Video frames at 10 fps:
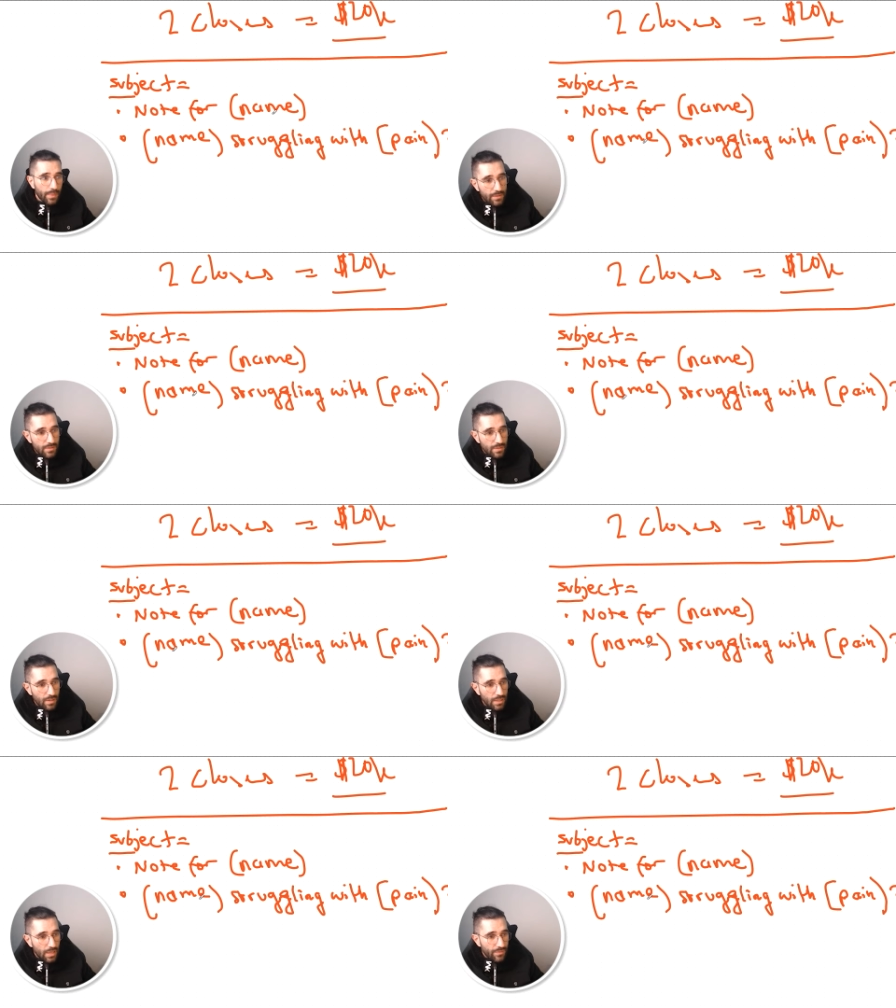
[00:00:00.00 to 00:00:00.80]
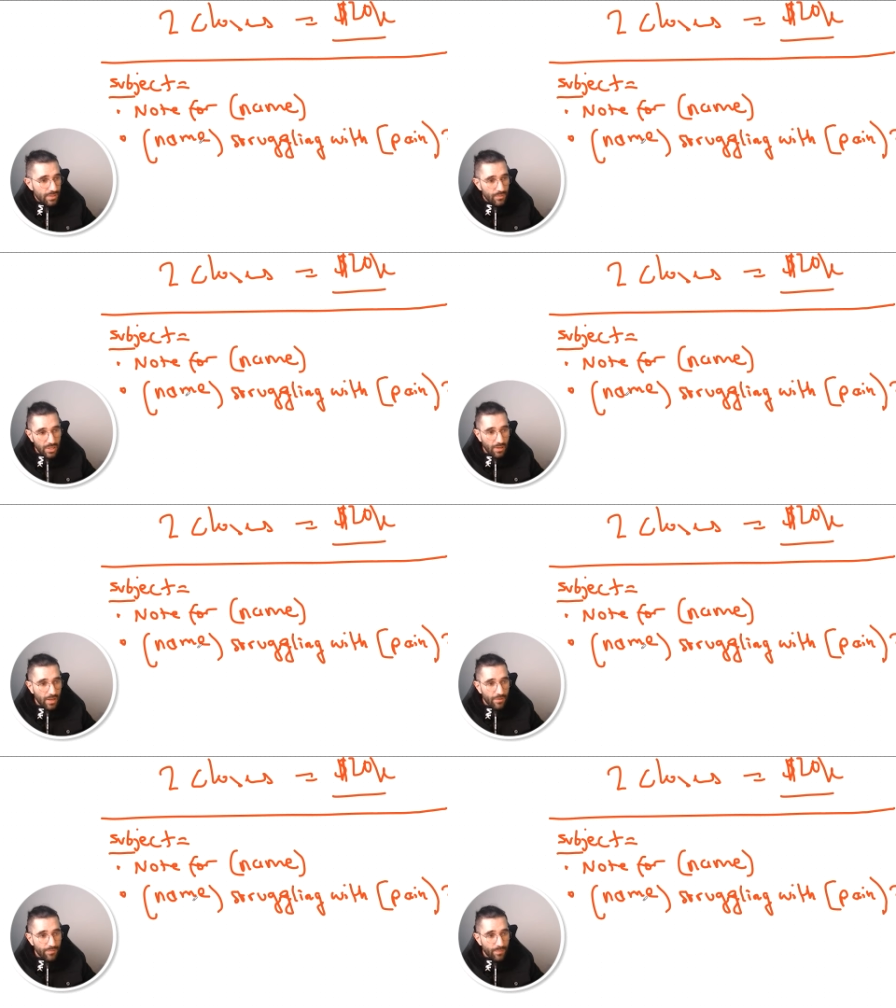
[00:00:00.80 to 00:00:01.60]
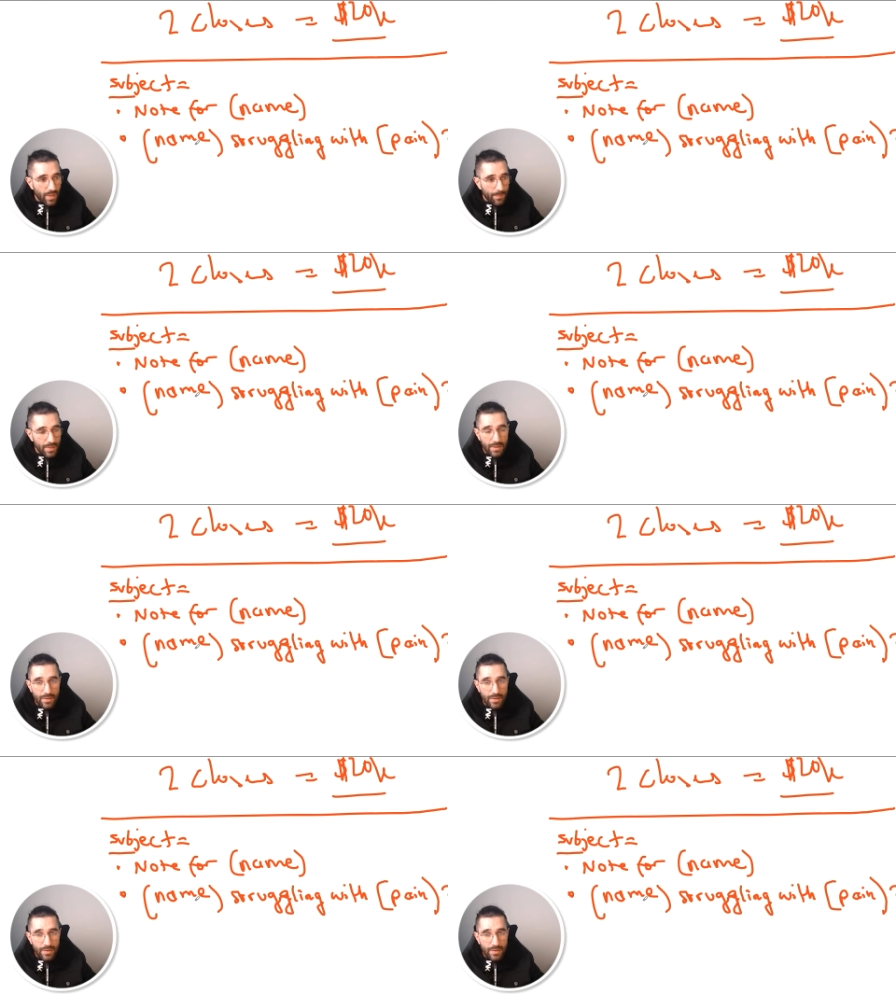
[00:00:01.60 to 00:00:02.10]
And another subject line I've